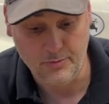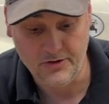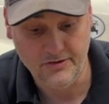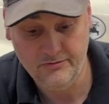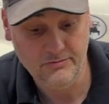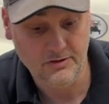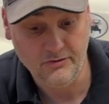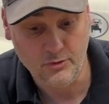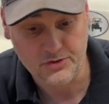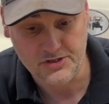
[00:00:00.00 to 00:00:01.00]
and the
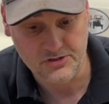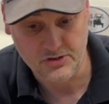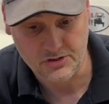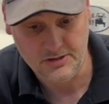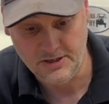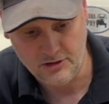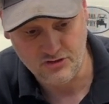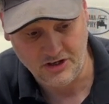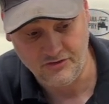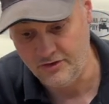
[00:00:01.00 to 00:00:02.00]
force is just
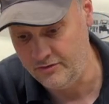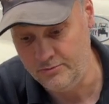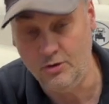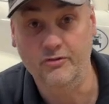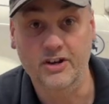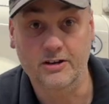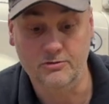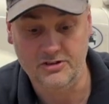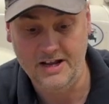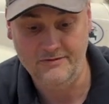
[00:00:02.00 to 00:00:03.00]
transferred from your vehicle
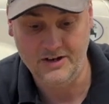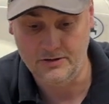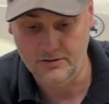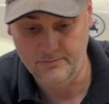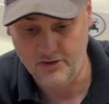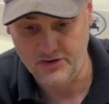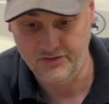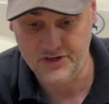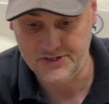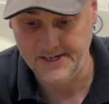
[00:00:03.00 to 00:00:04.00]
to their vehicle and vice
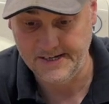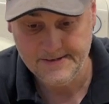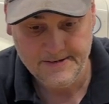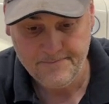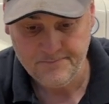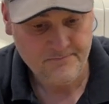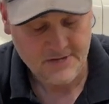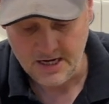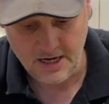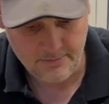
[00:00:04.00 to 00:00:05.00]
versa,
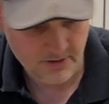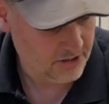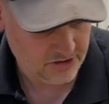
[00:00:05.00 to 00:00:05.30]
and it